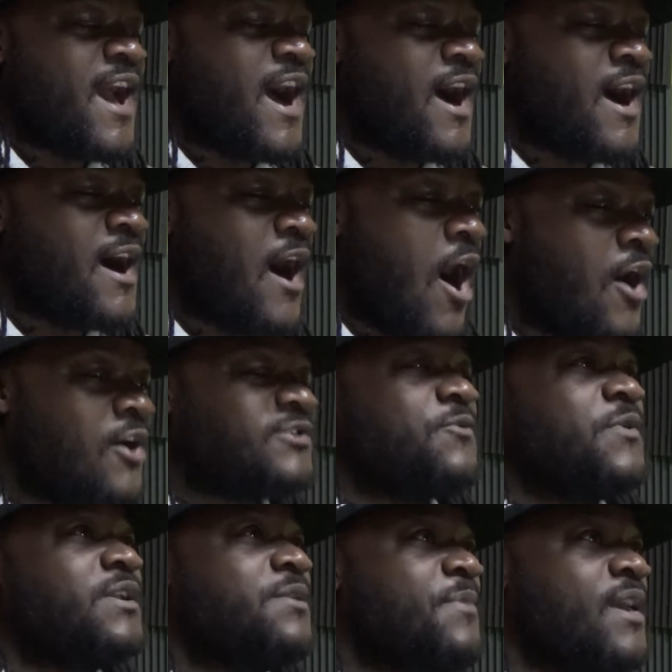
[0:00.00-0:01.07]
I also
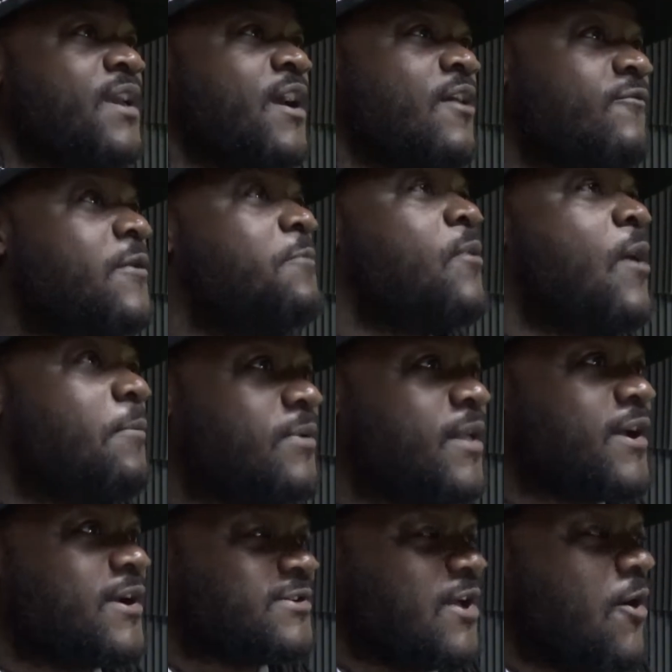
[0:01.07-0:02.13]
wanted to be a football
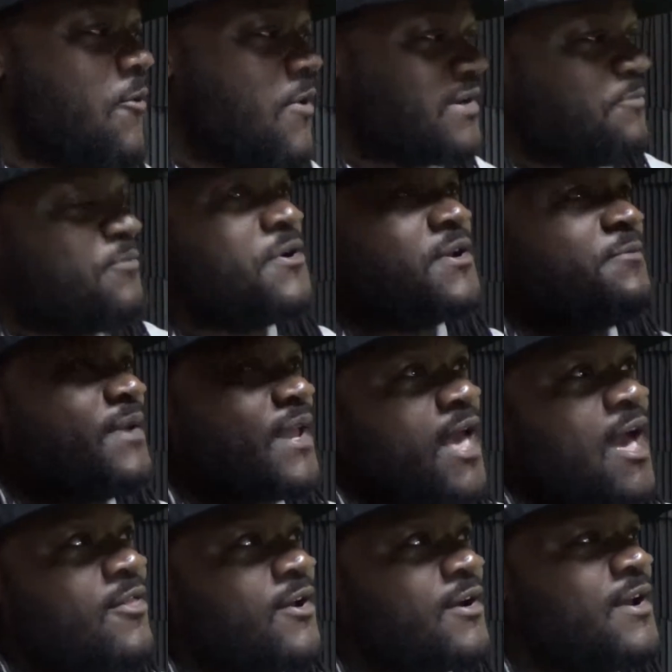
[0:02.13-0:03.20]
player, so I wanted to put them
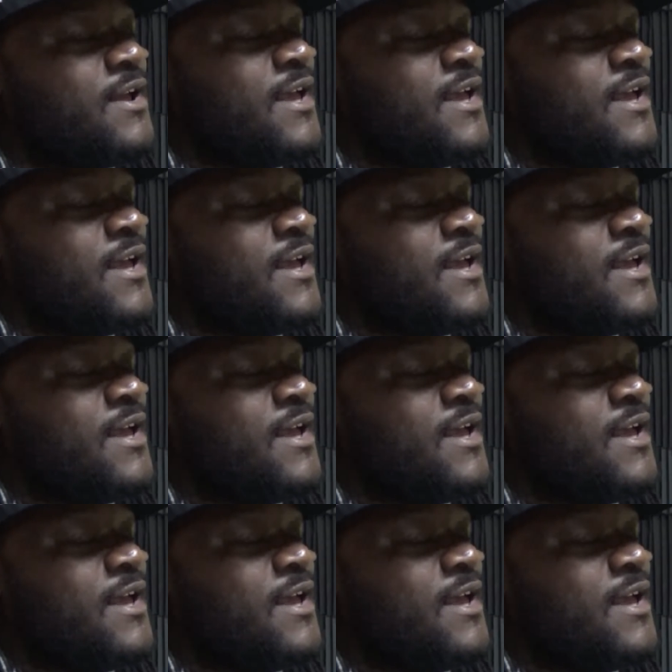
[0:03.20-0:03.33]
together.